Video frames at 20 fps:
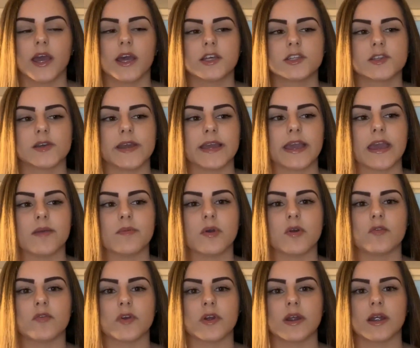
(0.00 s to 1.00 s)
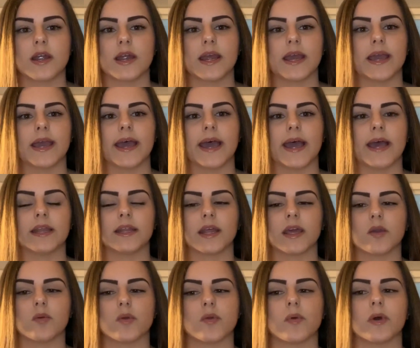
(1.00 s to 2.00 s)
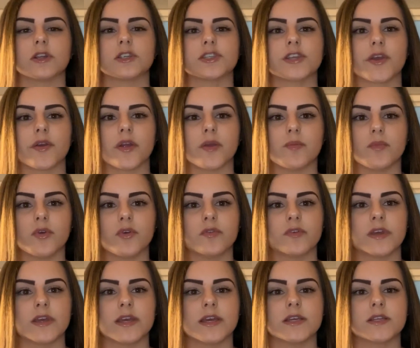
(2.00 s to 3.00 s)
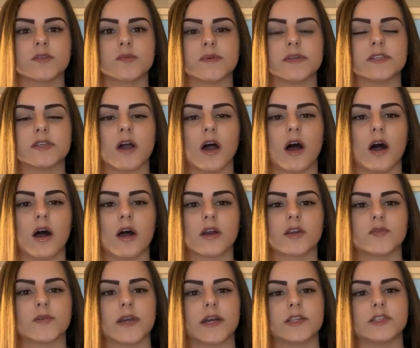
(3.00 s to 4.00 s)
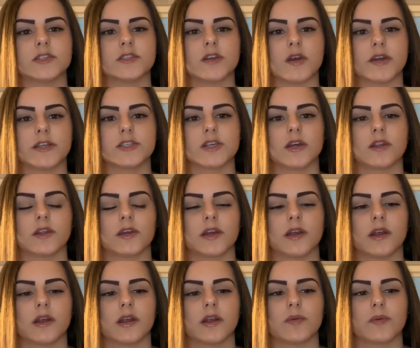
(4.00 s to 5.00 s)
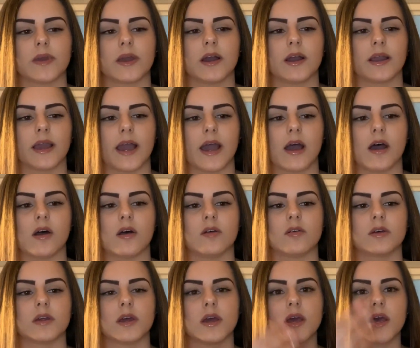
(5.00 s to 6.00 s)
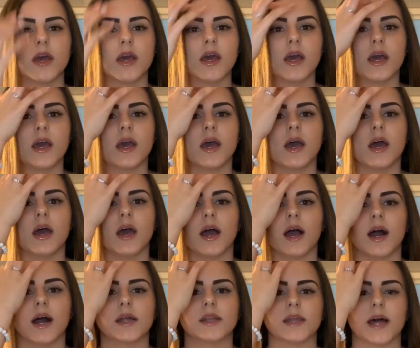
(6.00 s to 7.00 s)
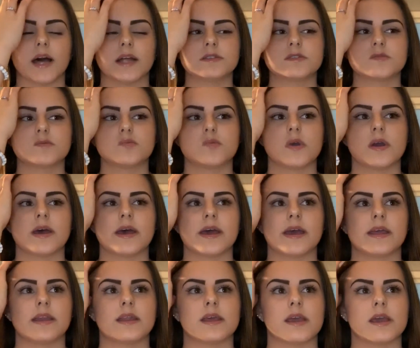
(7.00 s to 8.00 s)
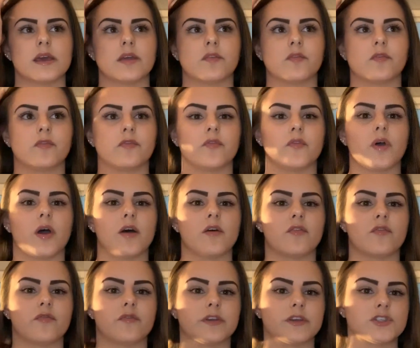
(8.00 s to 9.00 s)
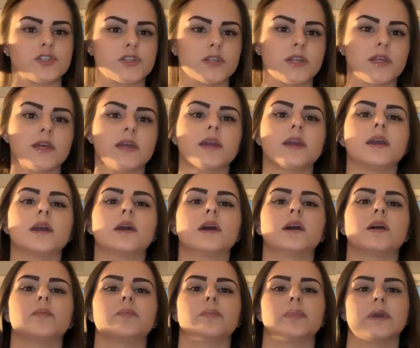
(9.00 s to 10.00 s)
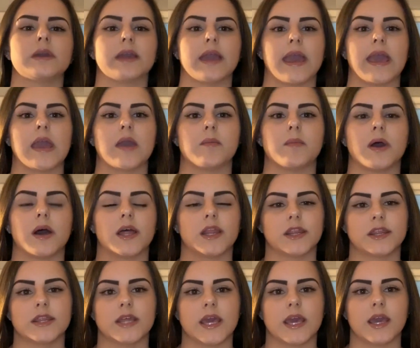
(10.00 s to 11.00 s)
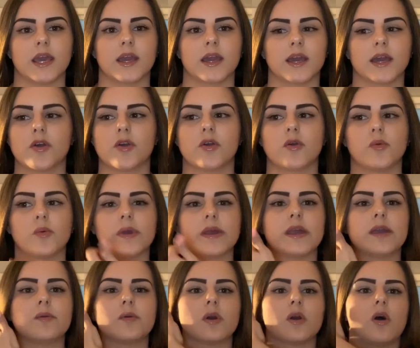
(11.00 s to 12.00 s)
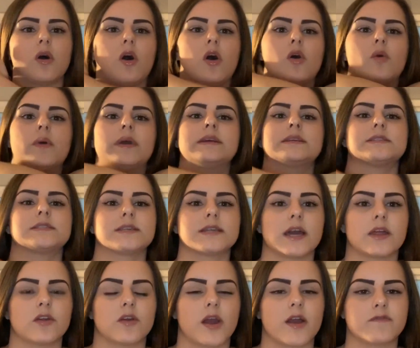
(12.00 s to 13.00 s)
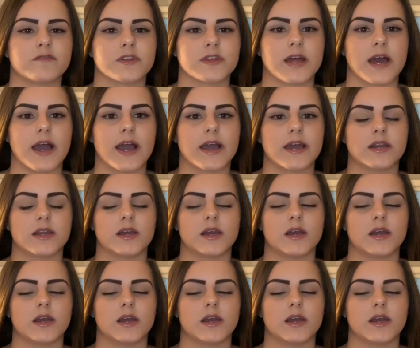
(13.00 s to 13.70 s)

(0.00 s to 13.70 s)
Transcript: So he came over, and like we watched scary movies, we talked, we got to know each other, we hung out. That's when it officially became a thing. We were always together after that.